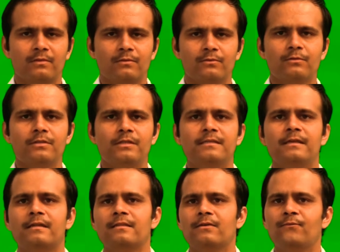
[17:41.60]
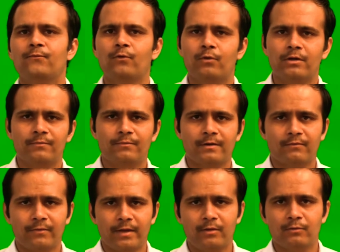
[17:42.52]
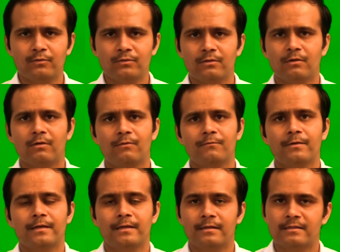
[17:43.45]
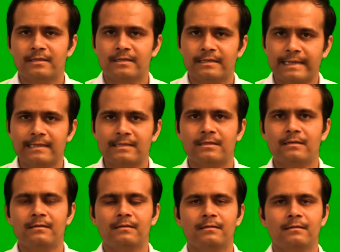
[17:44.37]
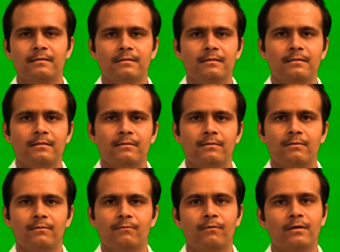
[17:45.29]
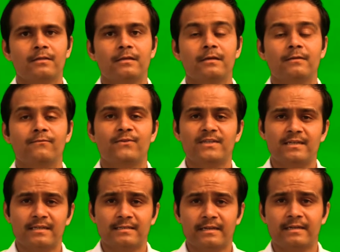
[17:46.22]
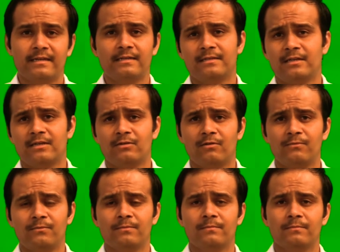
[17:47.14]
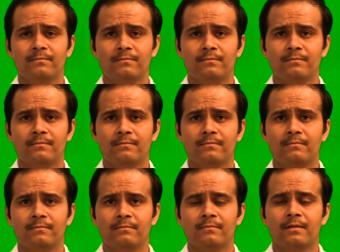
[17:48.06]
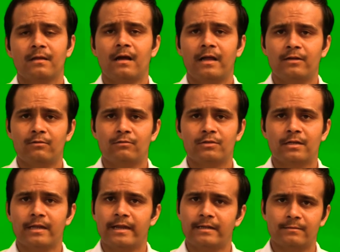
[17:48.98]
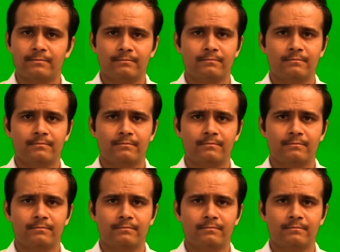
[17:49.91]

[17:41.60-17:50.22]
So these are the 4 different values of energy correction for the first excited state of hydrogen atom.